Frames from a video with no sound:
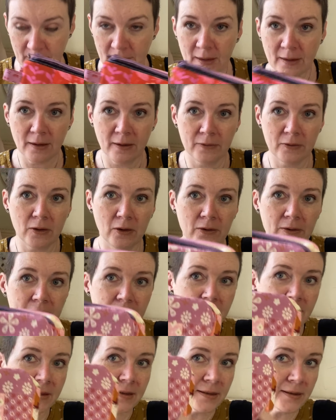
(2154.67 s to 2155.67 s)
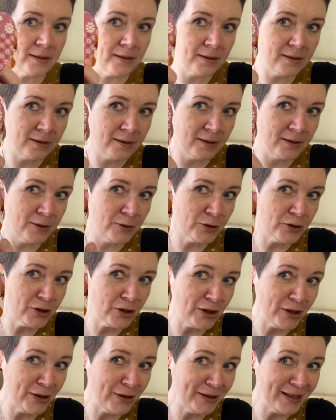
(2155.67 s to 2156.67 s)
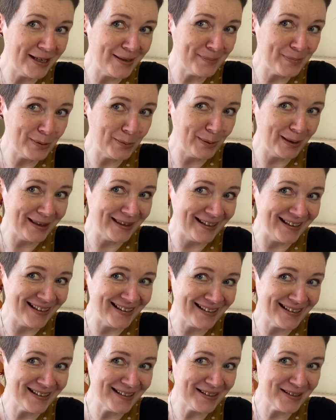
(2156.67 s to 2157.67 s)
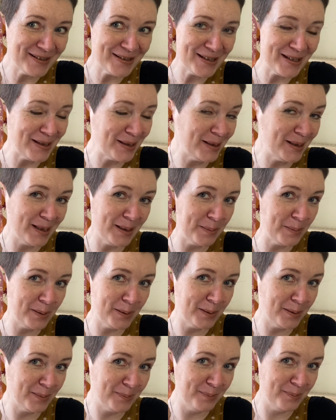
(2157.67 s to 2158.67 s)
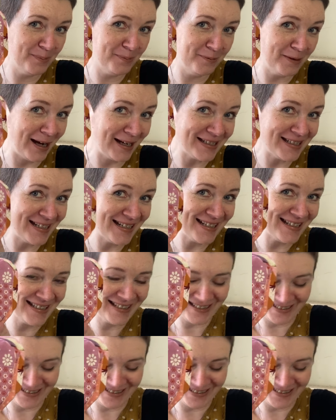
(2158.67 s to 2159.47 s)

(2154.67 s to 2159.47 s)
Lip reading: I've got this turnip, we think, turnip radish.